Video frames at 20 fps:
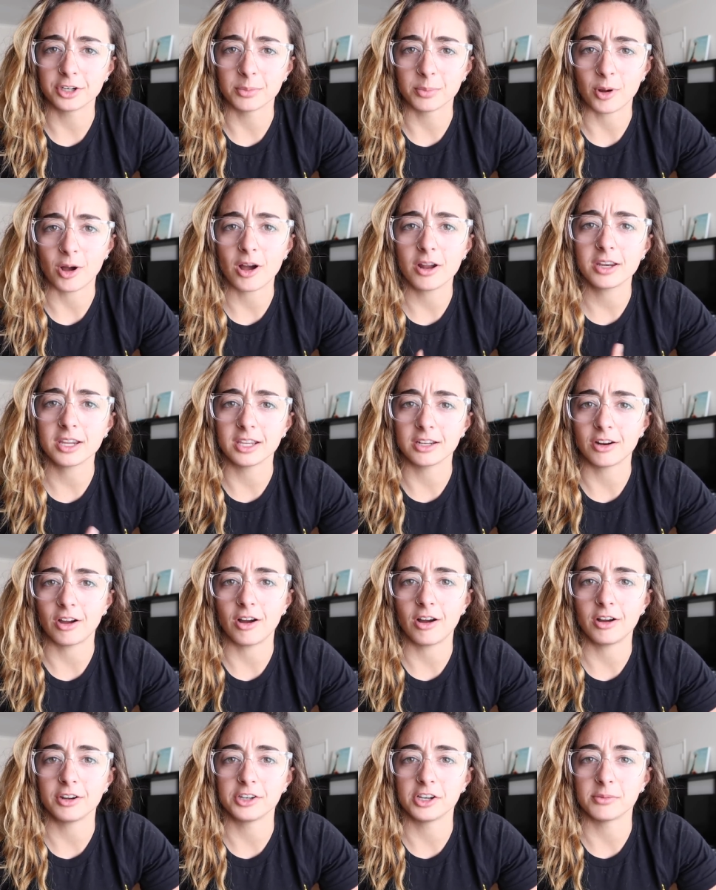your body and
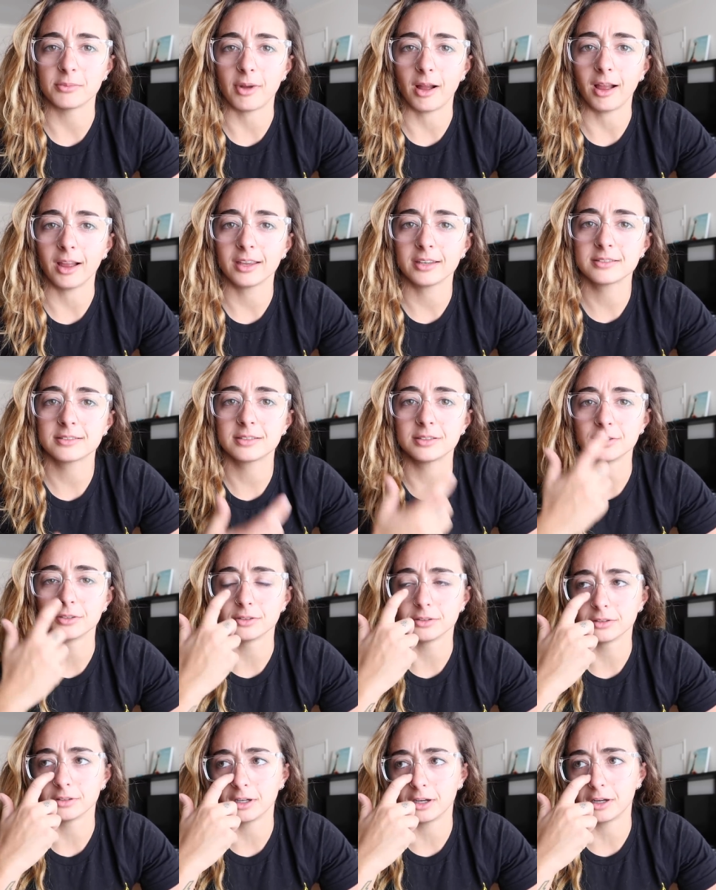on your mind
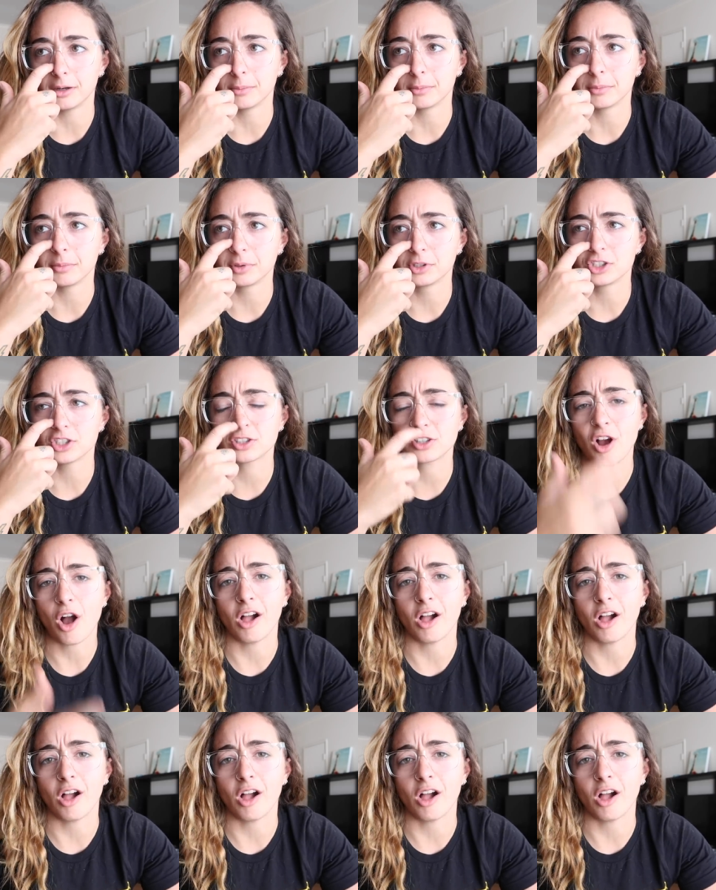to um, just